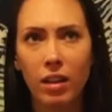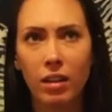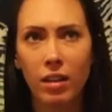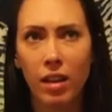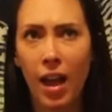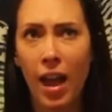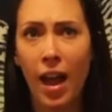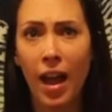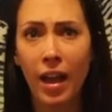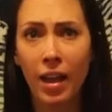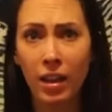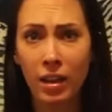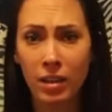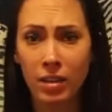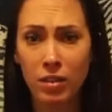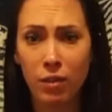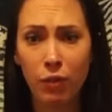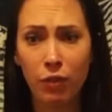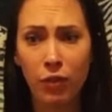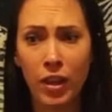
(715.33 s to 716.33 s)
had
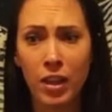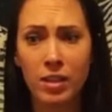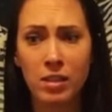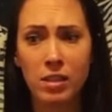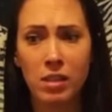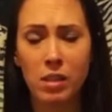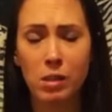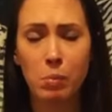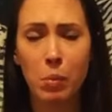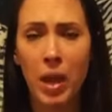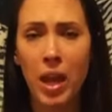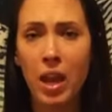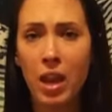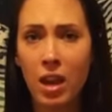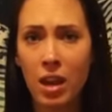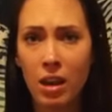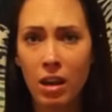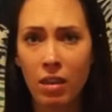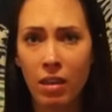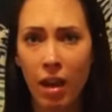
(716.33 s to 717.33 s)
to face this
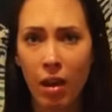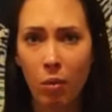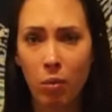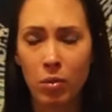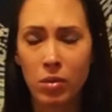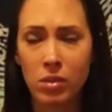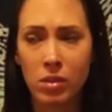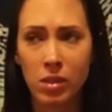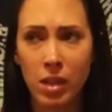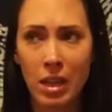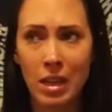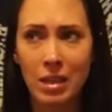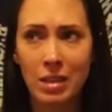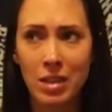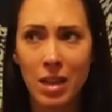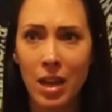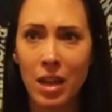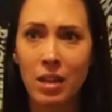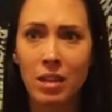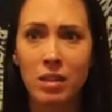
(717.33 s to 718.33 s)
pain that was
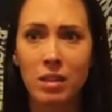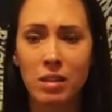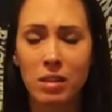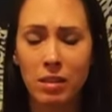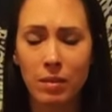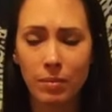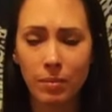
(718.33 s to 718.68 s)
intense